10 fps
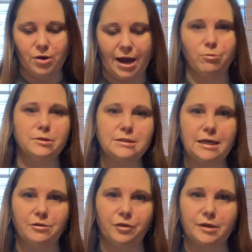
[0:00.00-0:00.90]
I will
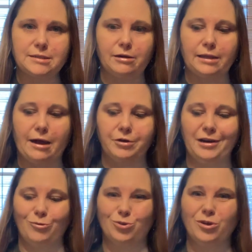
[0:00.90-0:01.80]
say the things out loud and
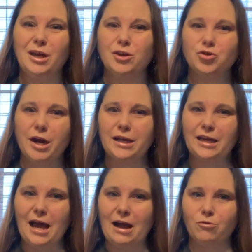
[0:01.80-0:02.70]
I will try to
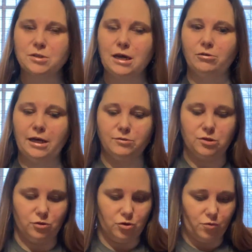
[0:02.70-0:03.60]
count out loud
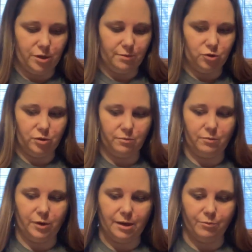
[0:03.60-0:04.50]
so you know what I'm doing
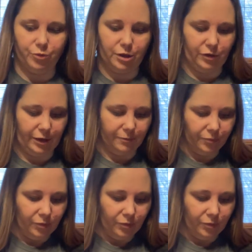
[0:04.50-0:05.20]
when I'm breathing.